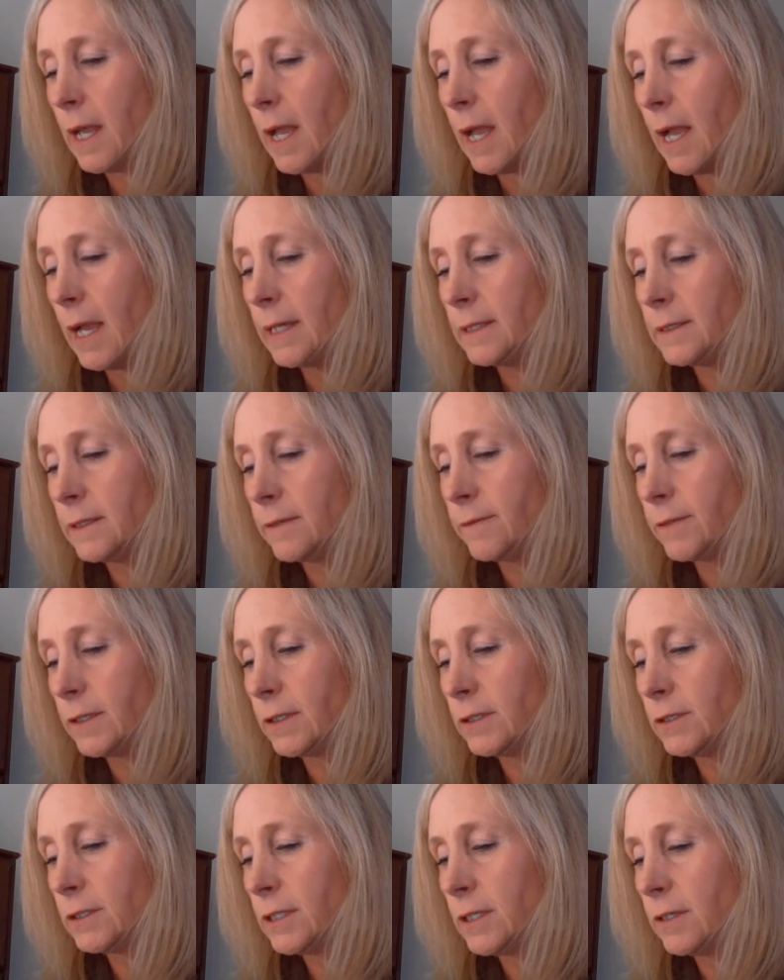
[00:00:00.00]
as the
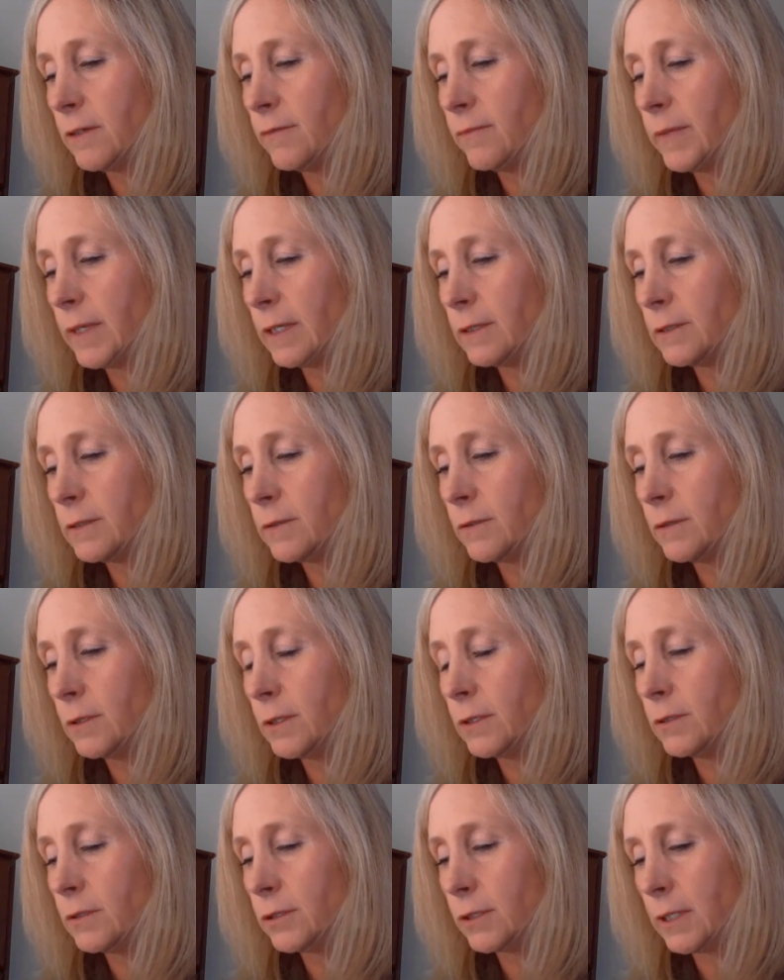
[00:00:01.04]
first year of middle school
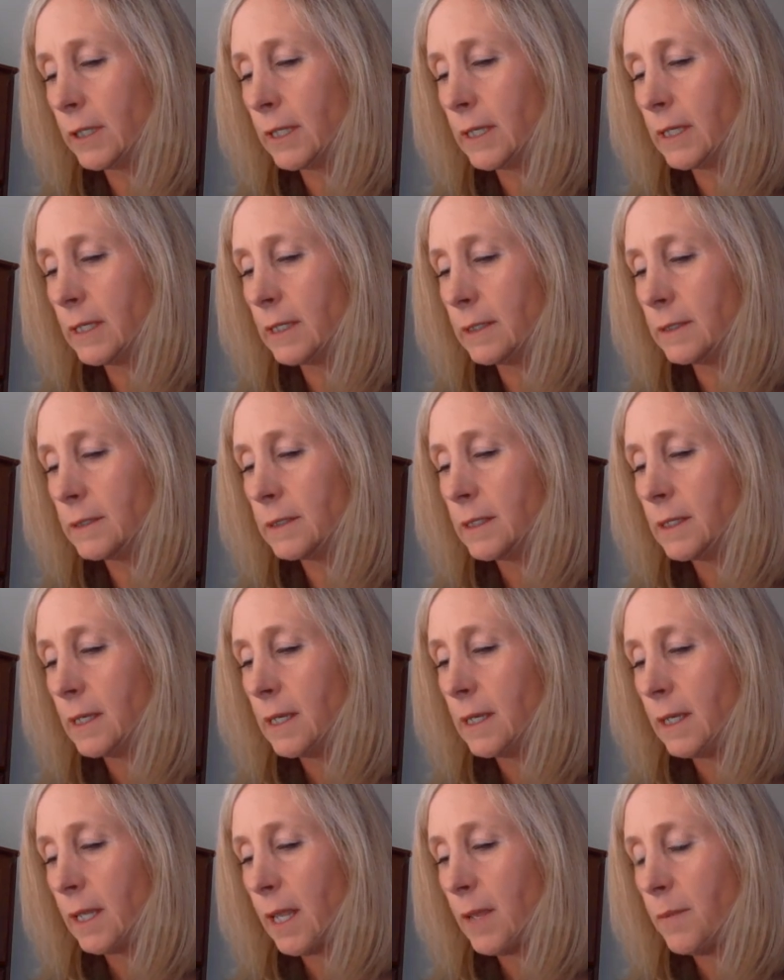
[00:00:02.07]
usually is.
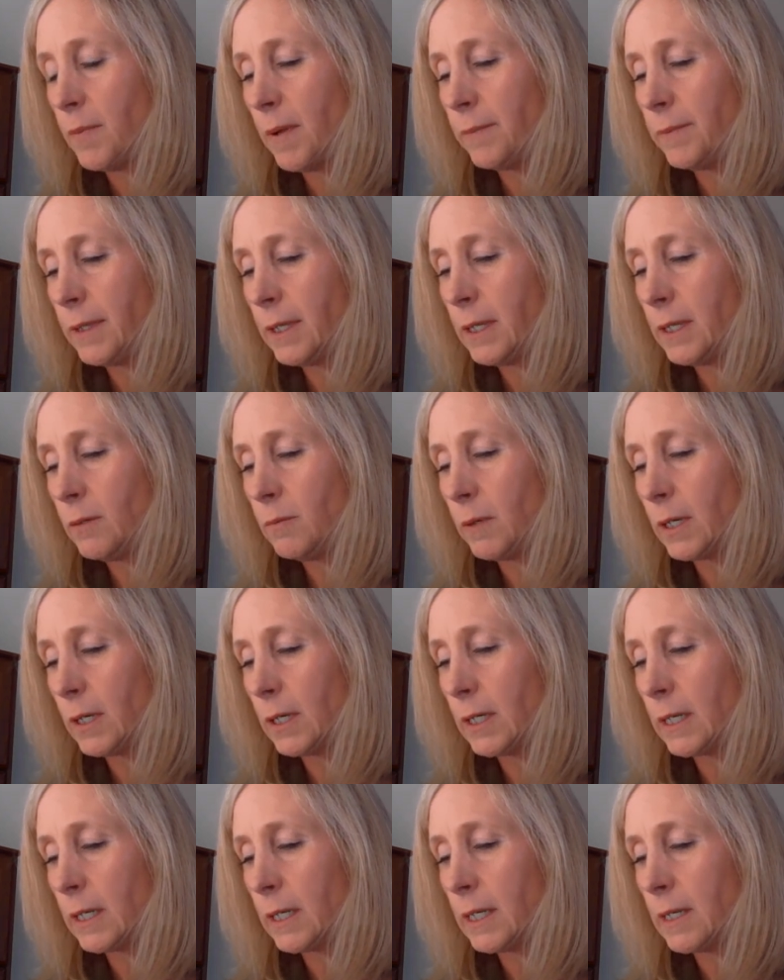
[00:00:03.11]
Keep up the good
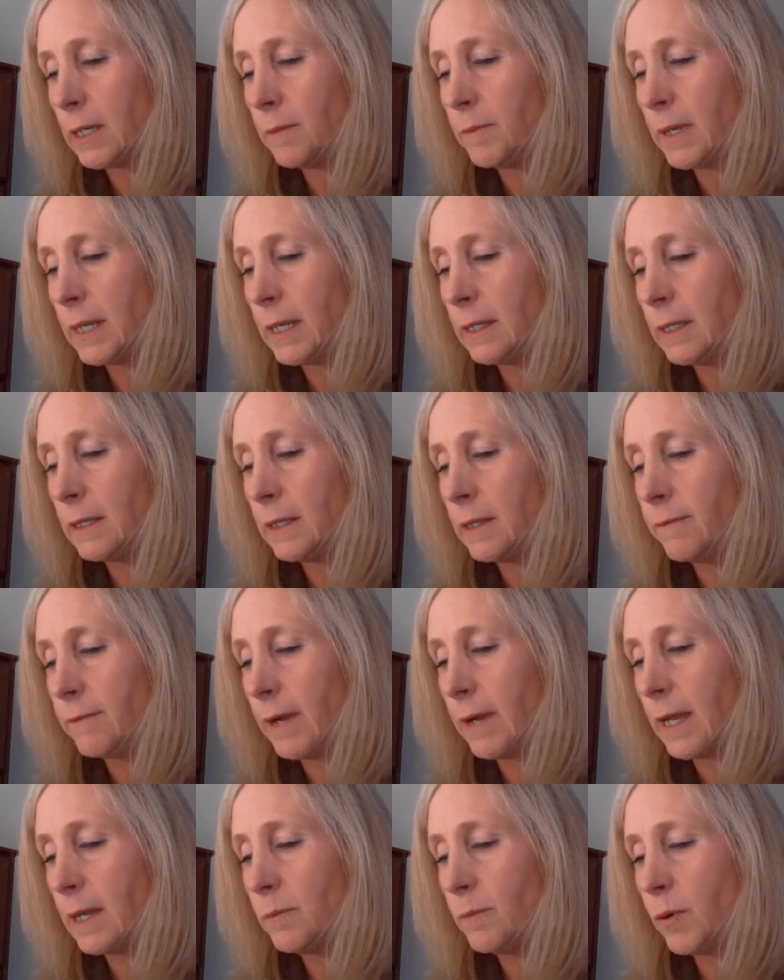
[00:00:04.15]
work and keep being the
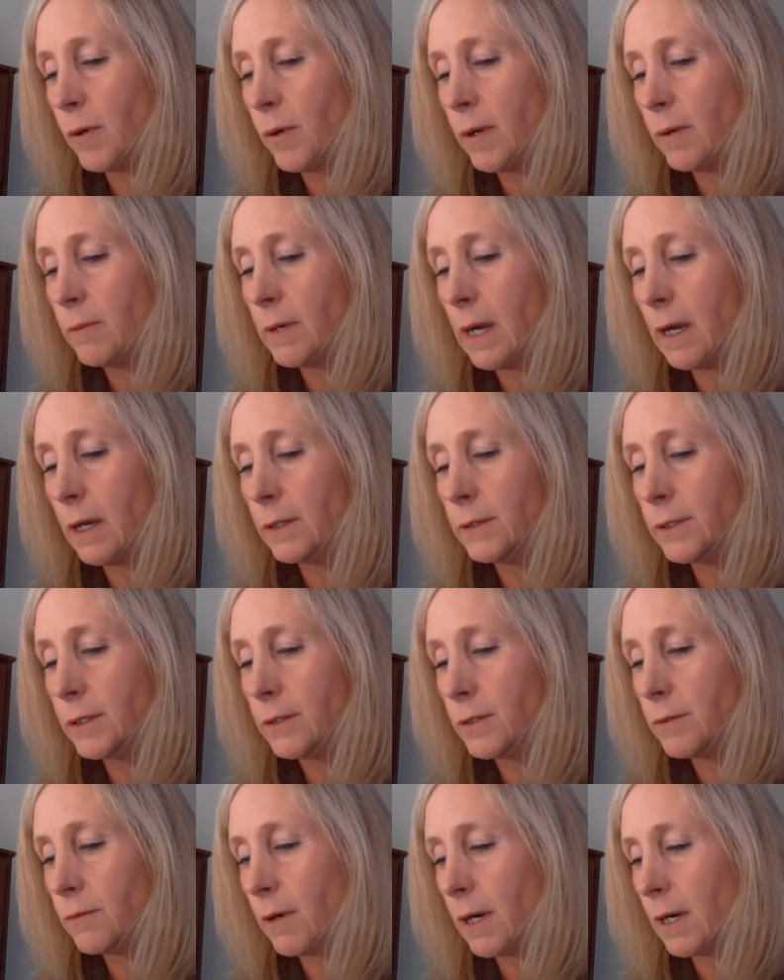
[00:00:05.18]
fine boy we all know
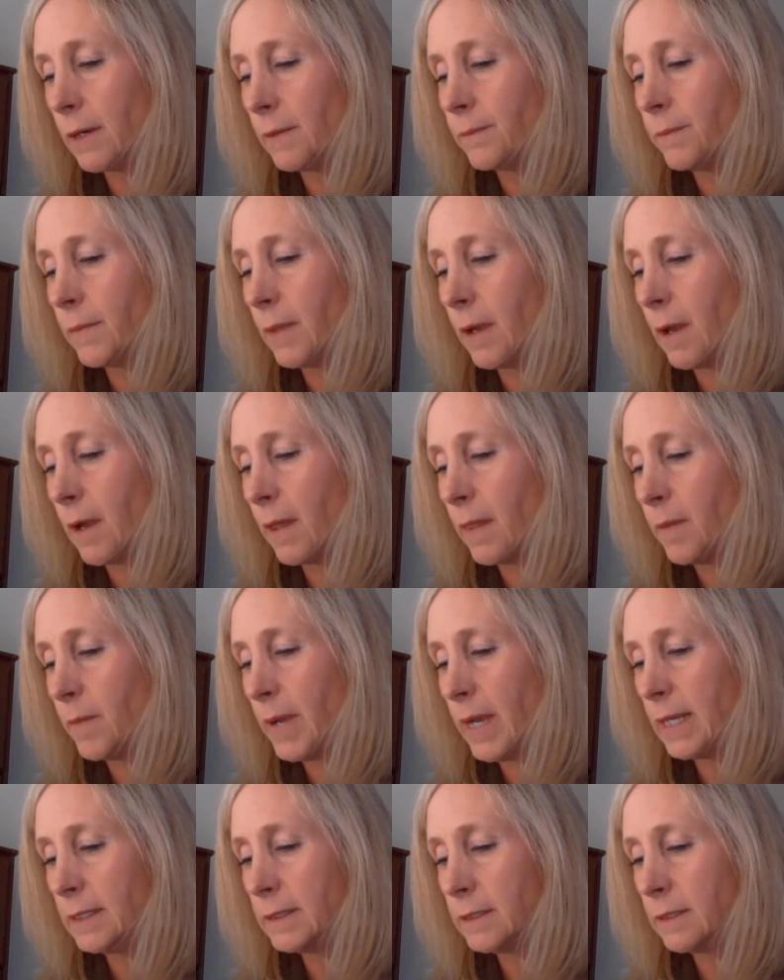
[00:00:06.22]
you are. All the
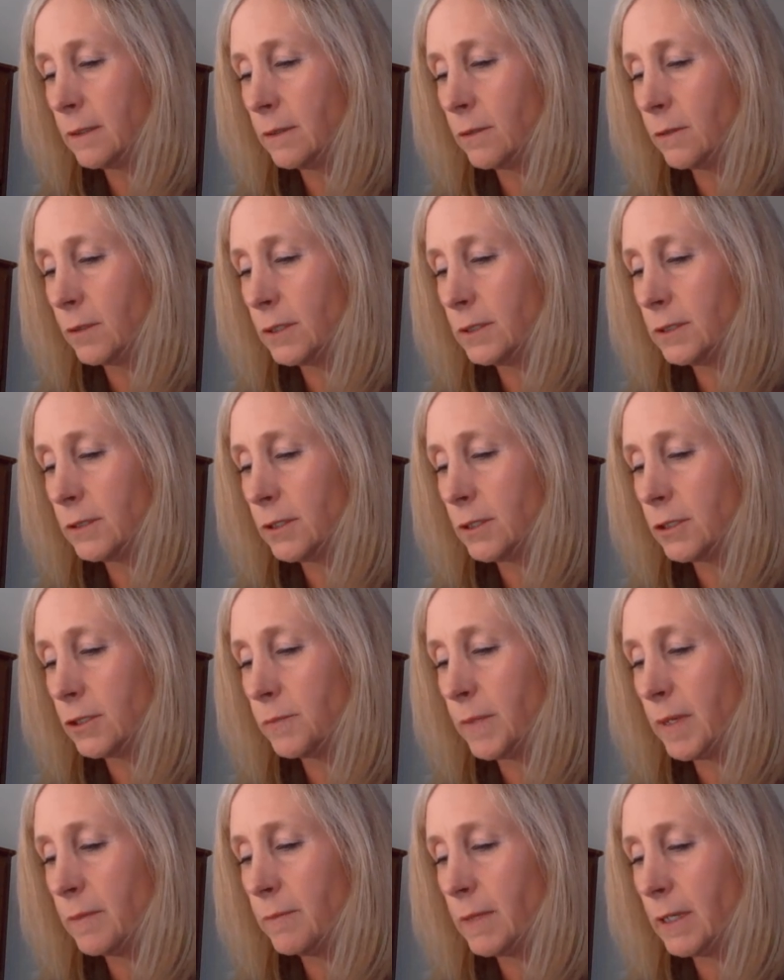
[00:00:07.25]
best, Lawrence
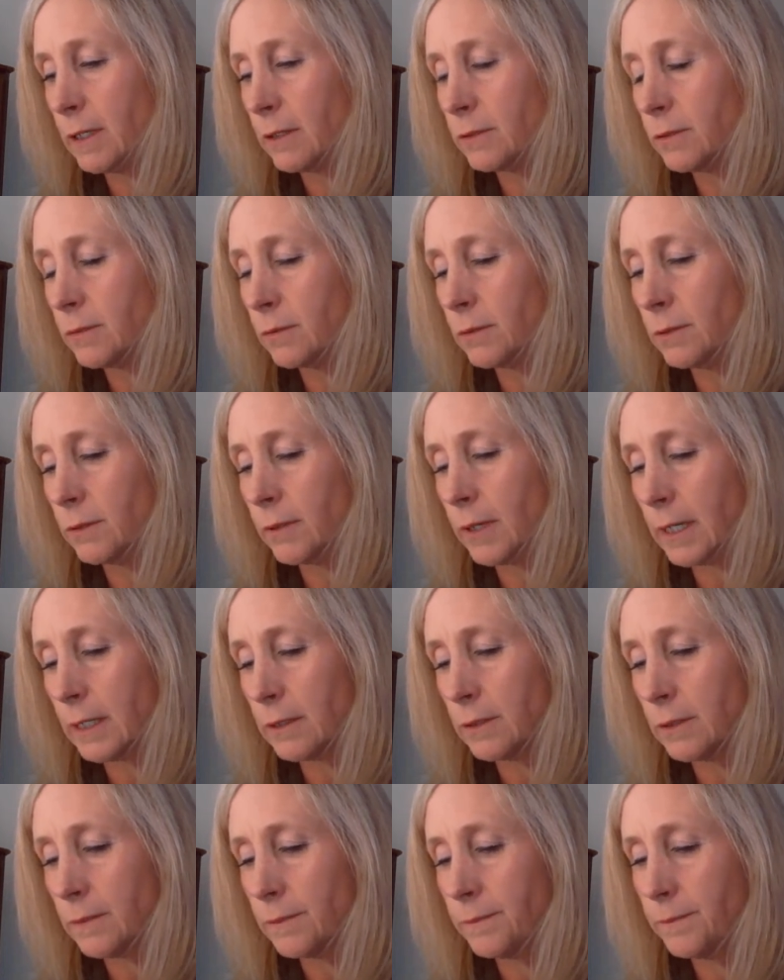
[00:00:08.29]
Tushman, Middle School Director.